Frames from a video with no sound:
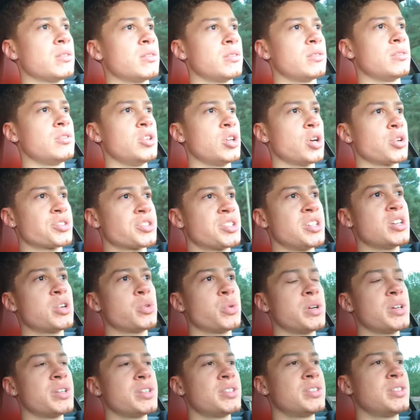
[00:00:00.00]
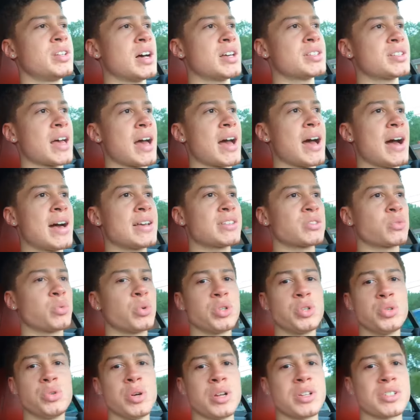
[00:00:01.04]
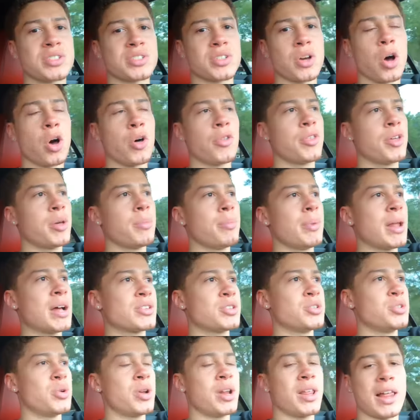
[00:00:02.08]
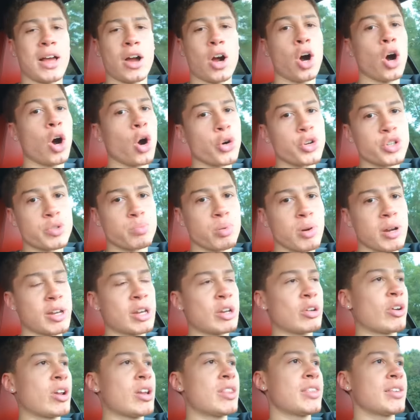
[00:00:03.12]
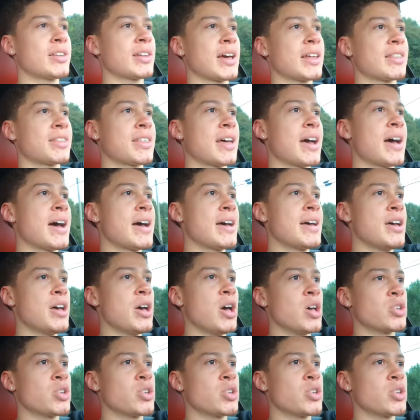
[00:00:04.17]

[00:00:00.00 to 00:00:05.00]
You know, Cquence does ask when you install them not to do any like harsh braking or anything like that.